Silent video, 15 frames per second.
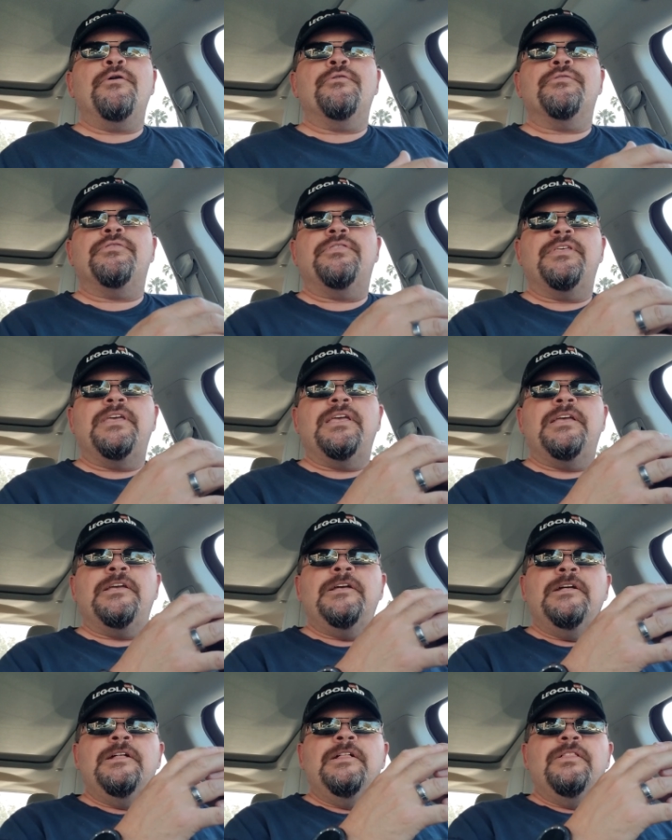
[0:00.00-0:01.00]
the
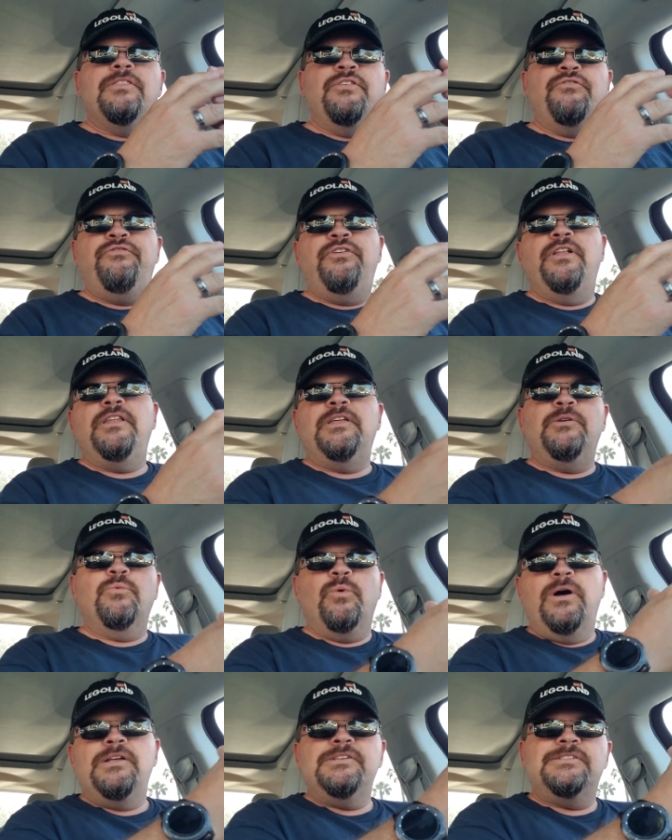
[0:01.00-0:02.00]
the villain
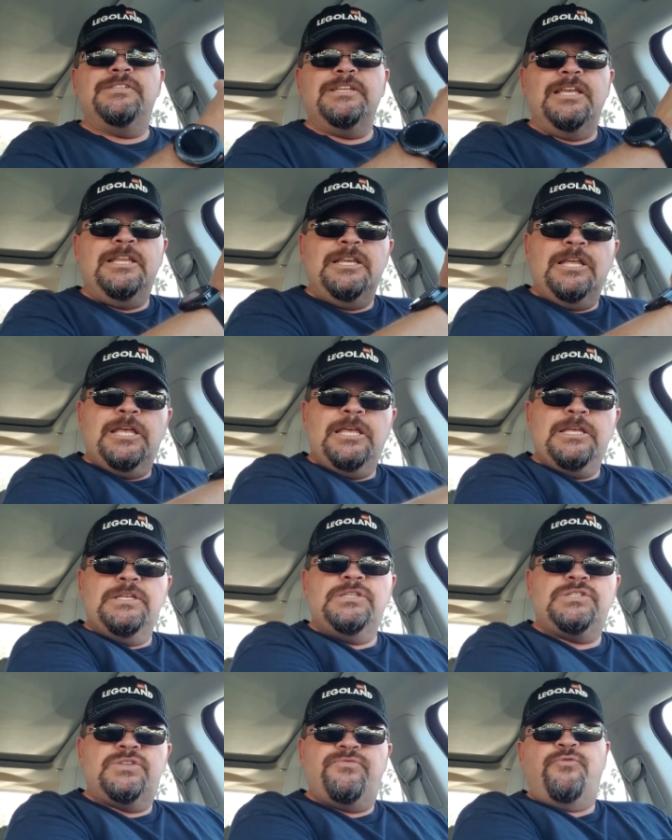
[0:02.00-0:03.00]
was in
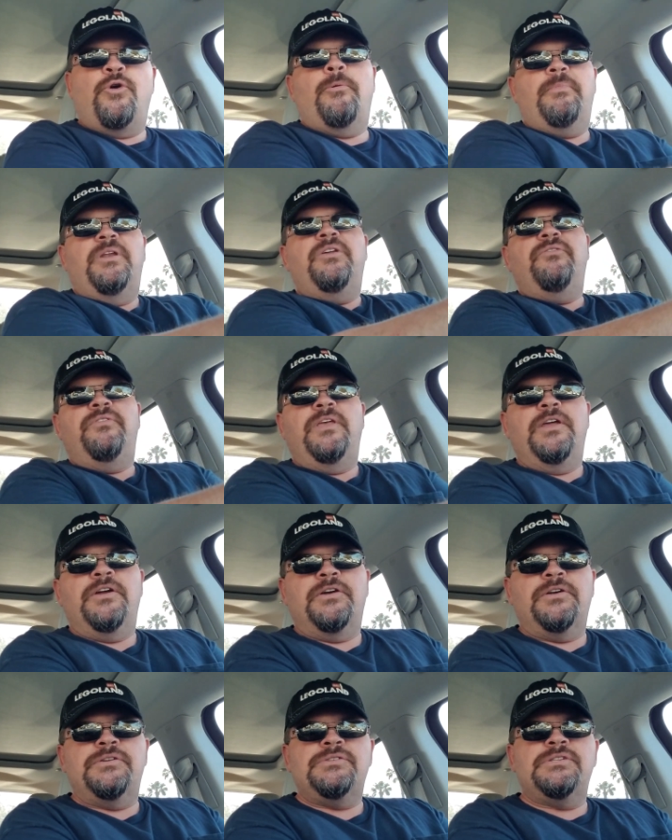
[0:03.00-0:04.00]
his formative
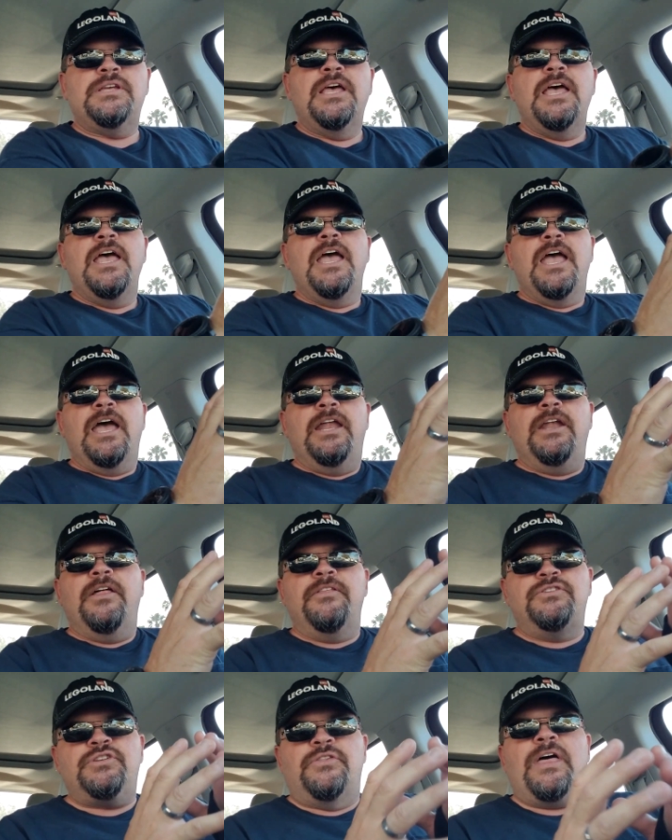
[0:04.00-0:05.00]
years,
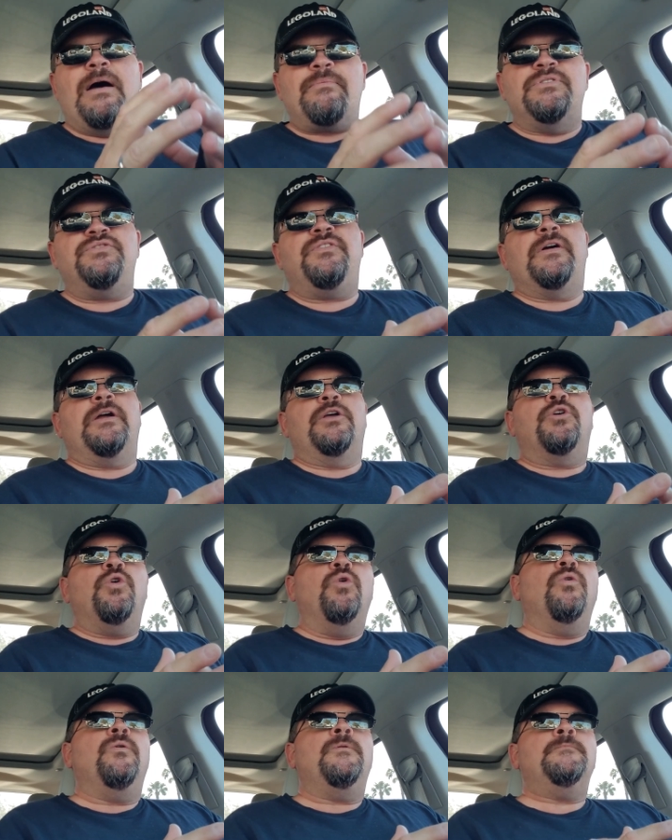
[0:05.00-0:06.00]
and so that was very
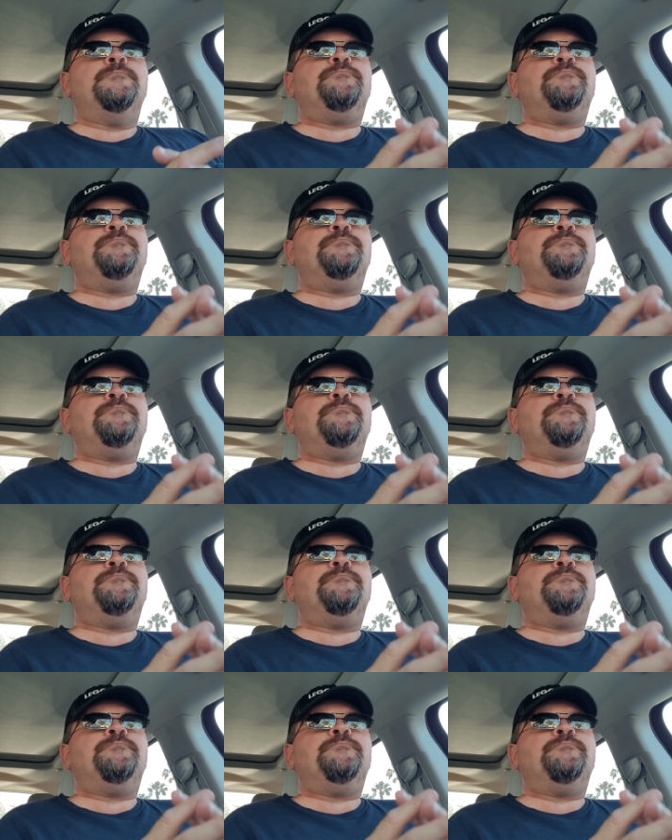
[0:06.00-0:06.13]
cool.